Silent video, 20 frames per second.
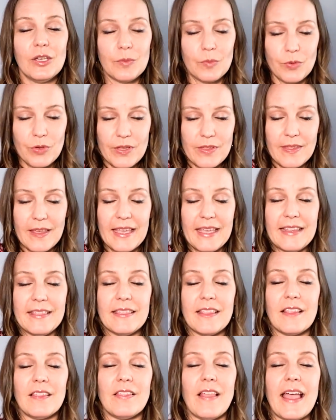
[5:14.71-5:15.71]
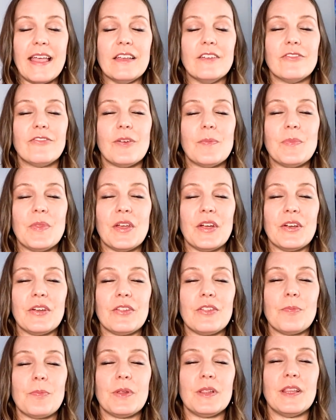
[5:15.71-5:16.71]
Breathe in the light from the
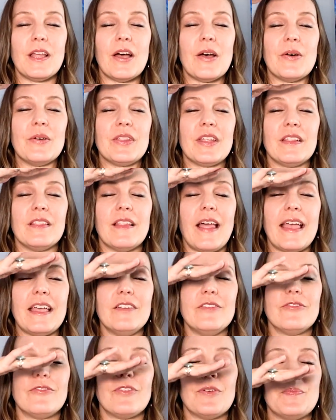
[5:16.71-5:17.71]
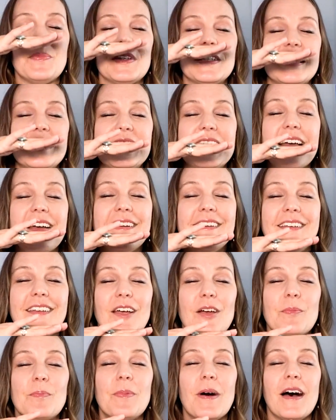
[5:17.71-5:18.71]
earth below, the light from the sun
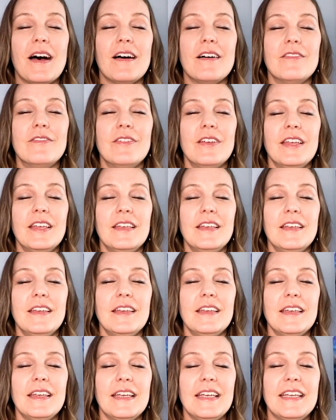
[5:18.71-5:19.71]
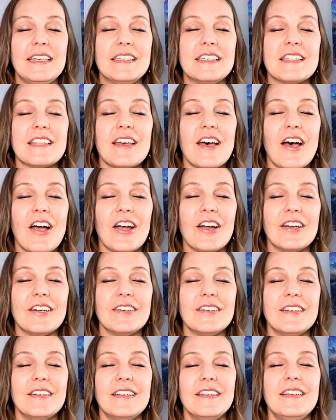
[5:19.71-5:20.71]
above, into the heart,
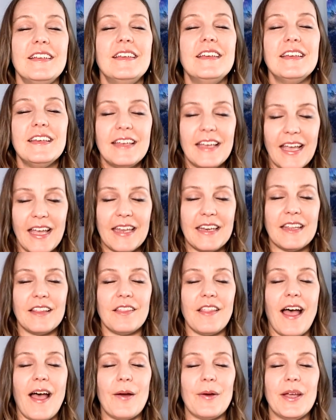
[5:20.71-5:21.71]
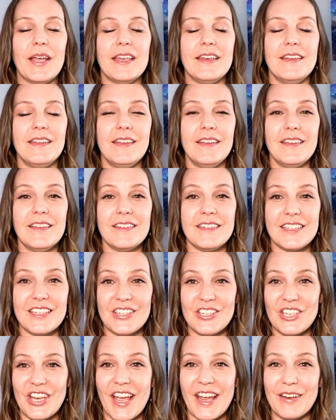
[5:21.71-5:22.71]
and allow it to
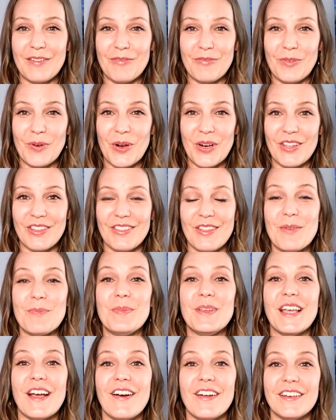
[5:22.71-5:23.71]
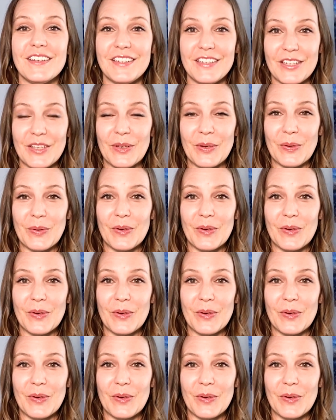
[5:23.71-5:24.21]
shine forth beyond you,